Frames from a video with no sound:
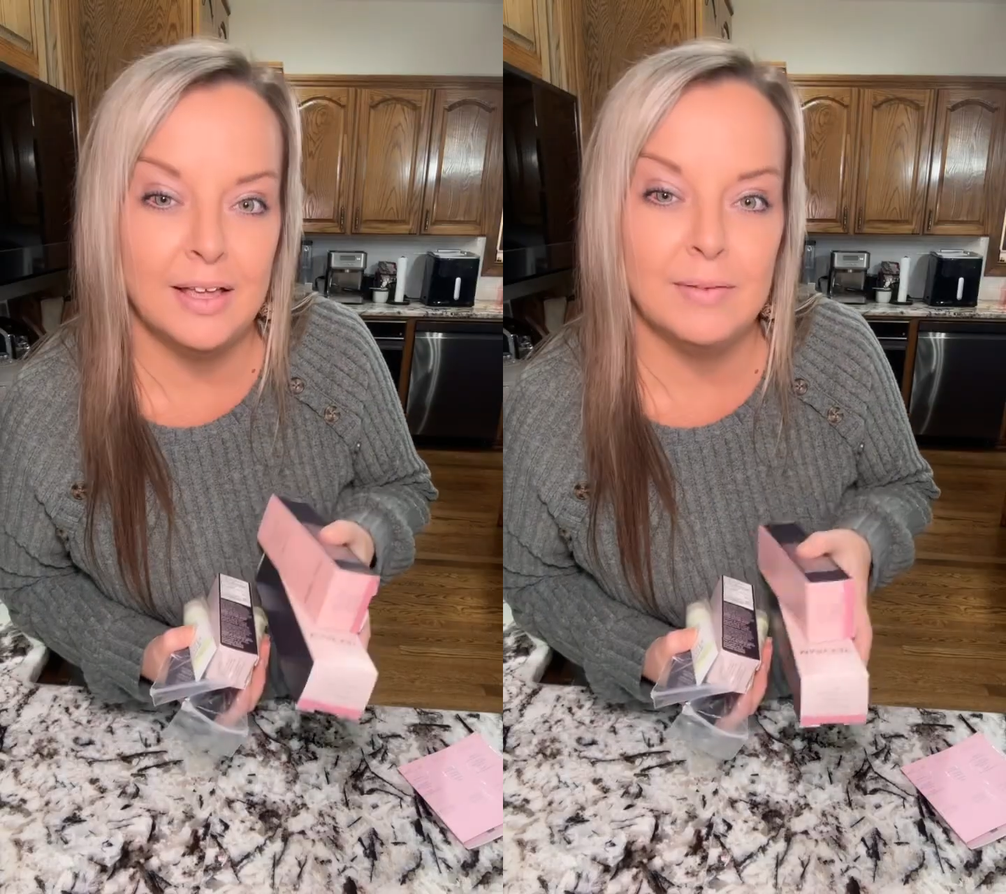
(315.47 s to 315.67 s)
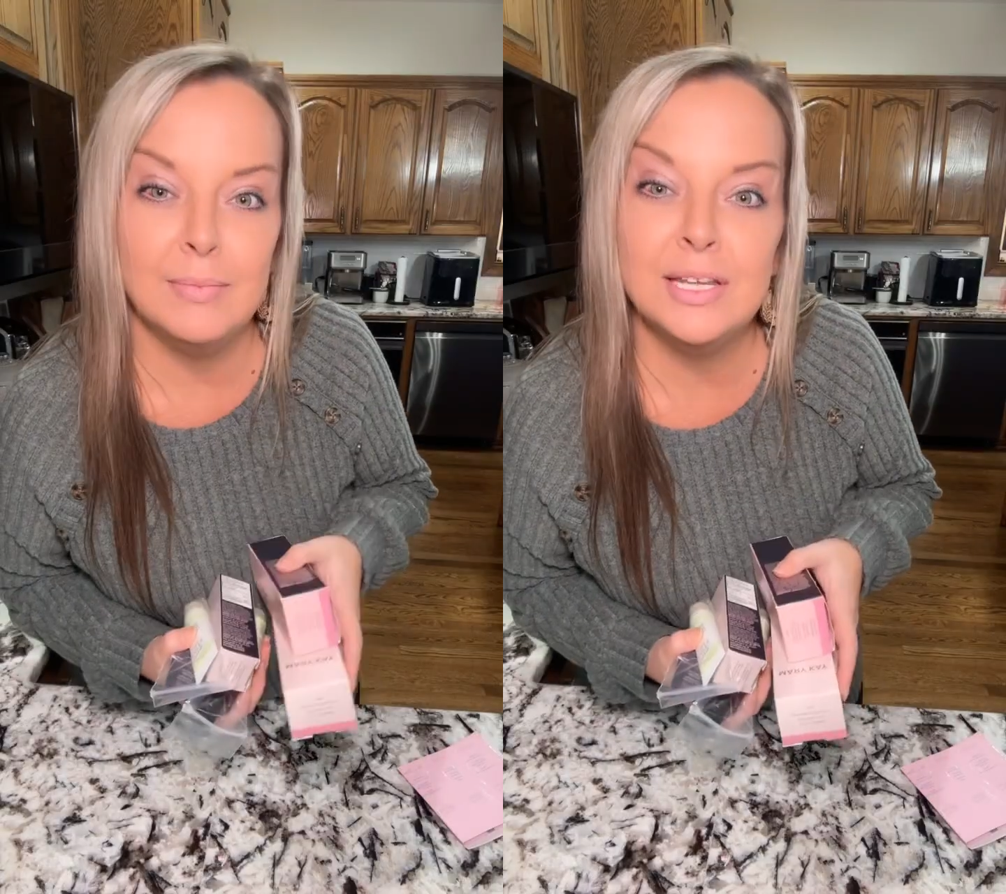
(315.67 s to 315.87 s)

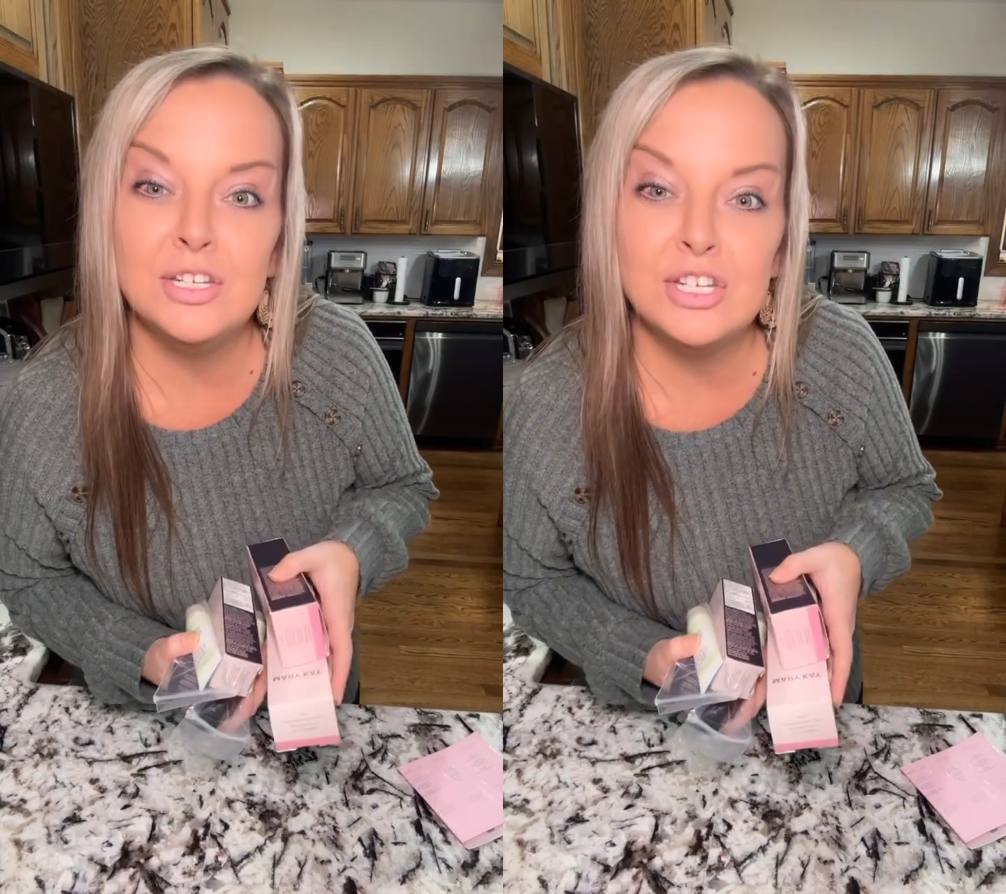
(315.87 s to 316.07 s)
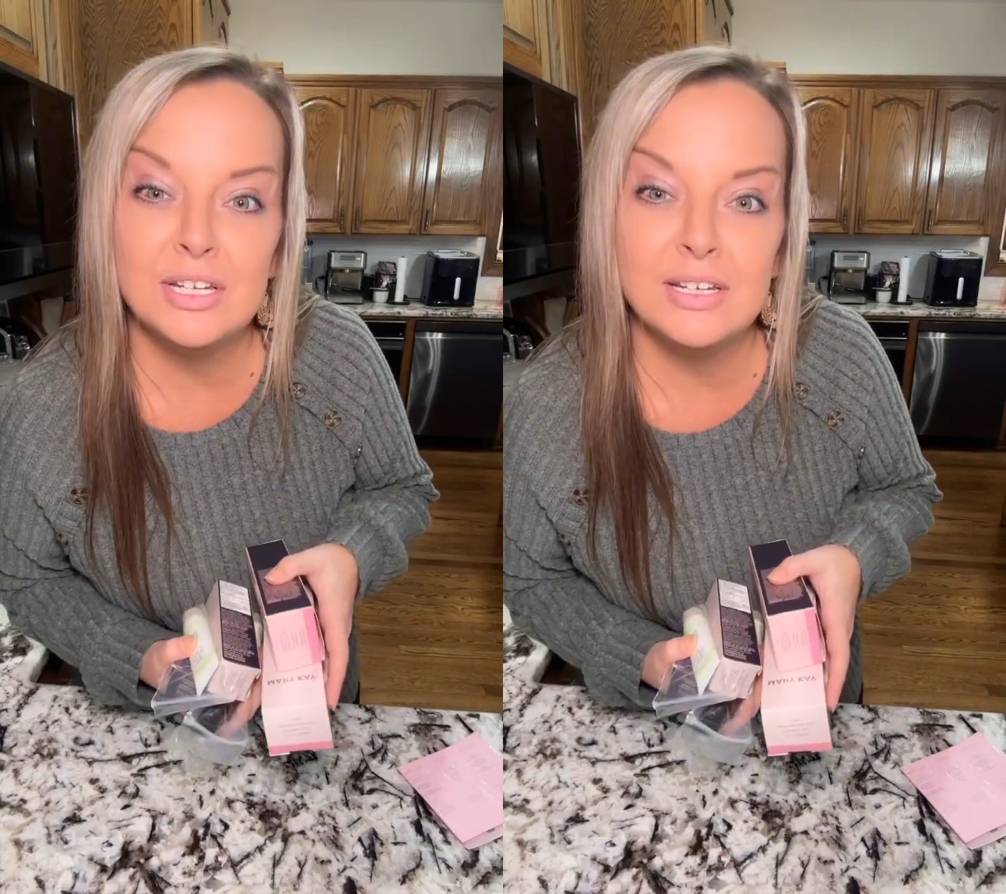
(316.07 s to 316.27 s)
and
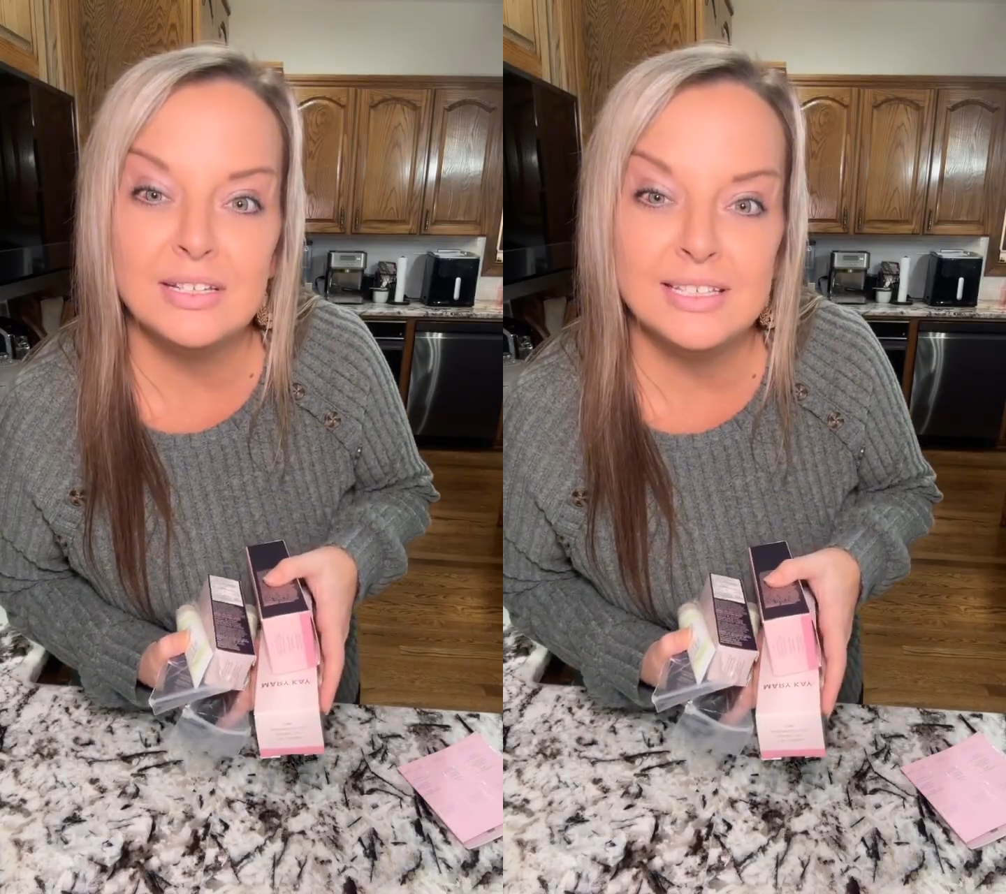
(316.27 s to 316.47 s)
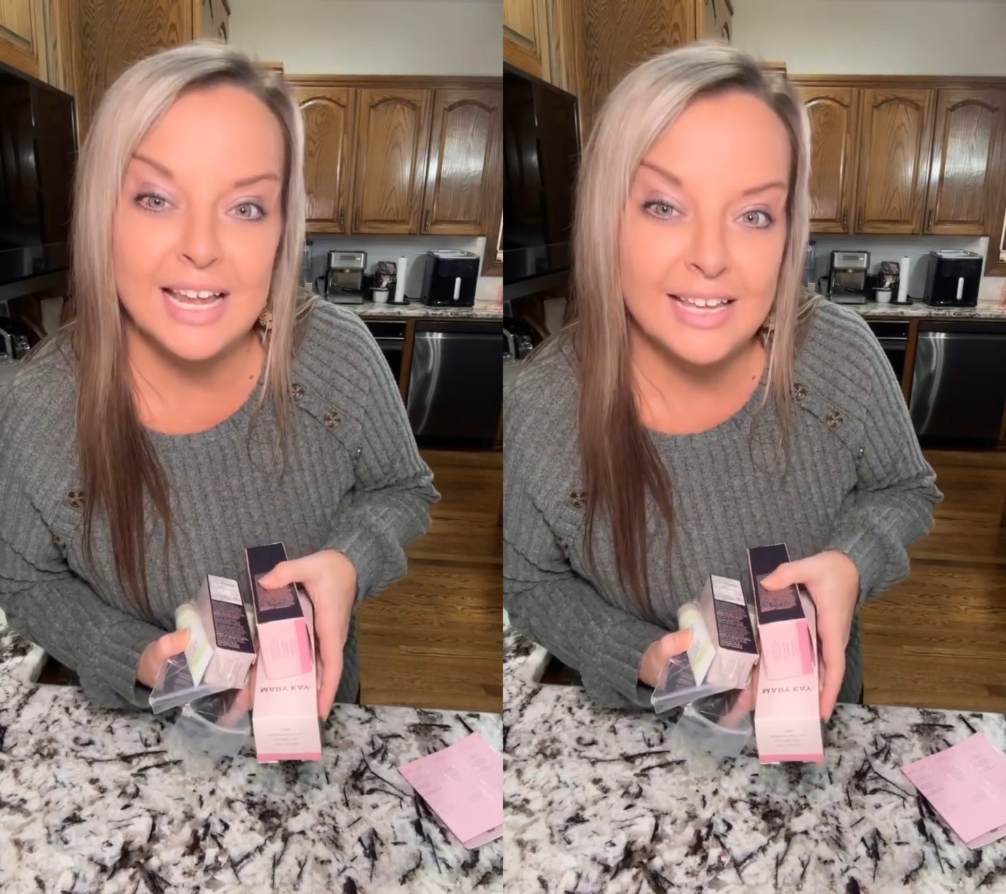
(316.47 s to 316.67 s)
mention
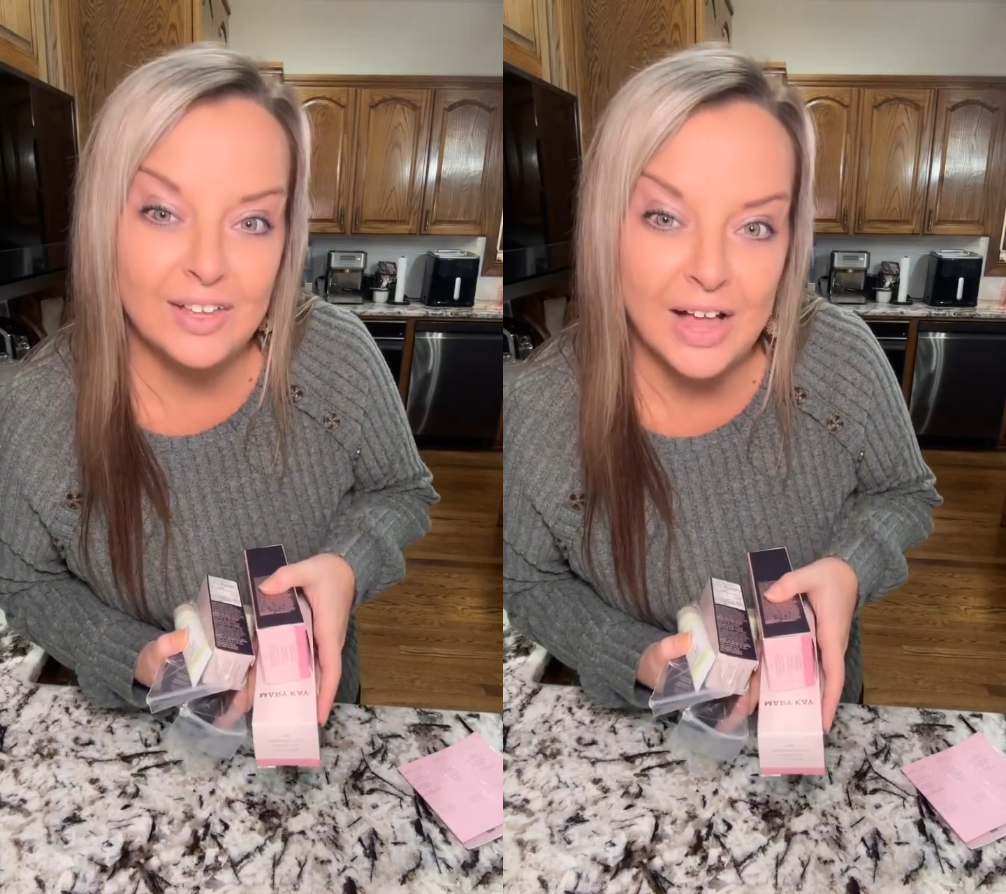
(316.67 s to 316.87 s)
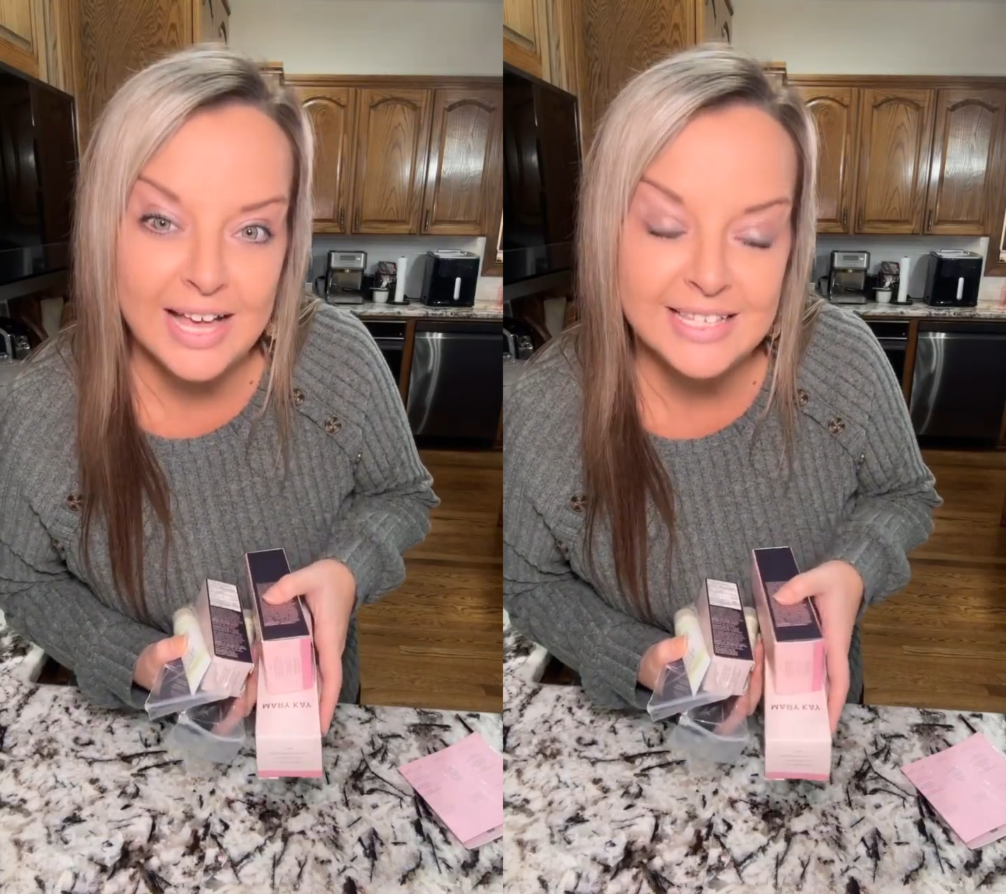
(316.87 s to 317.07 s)
Stay
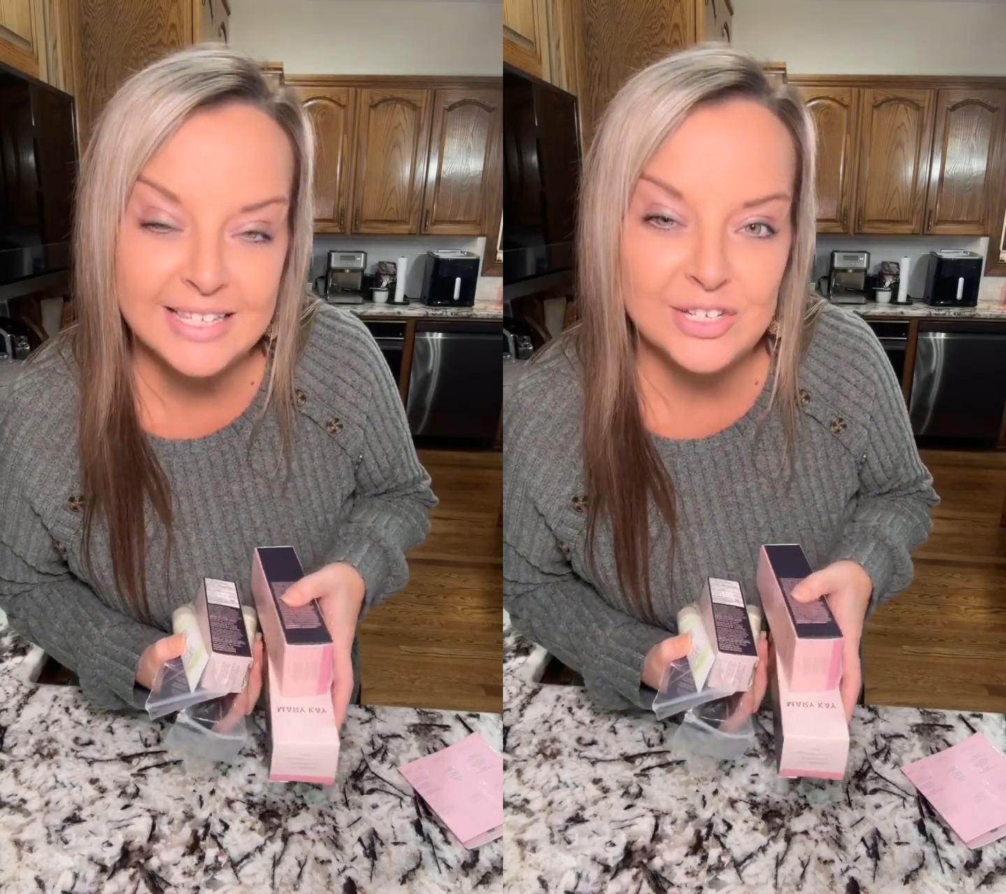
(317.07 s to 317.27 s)
Classy,